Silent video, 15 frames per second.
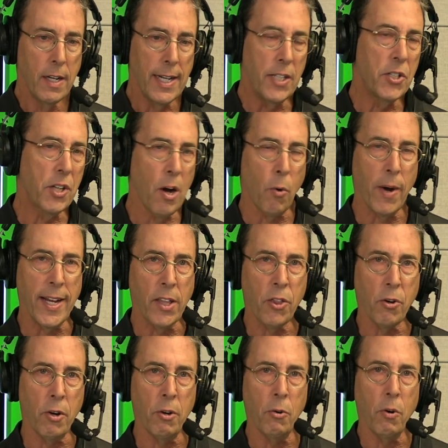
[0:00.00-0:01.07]
is going
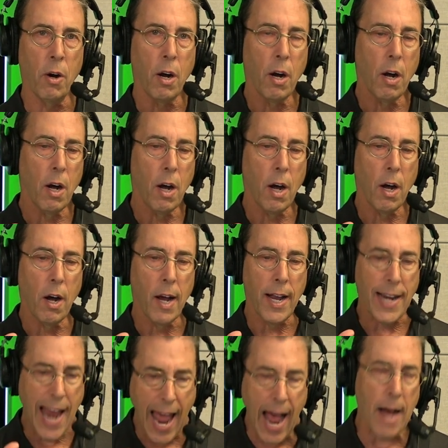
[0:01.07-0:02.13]
through
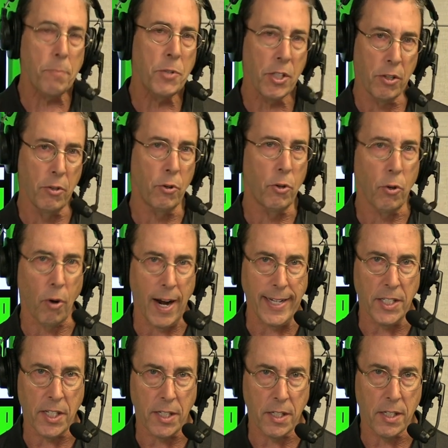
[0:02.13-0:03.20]
an absolute
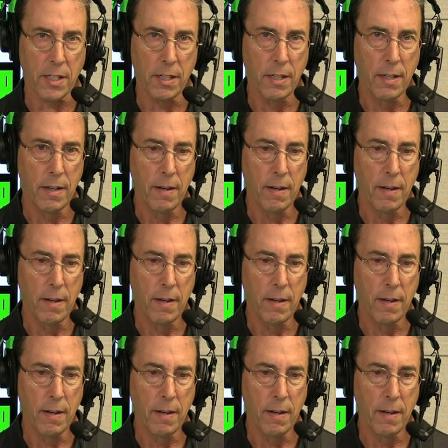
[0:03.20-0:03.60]
crisis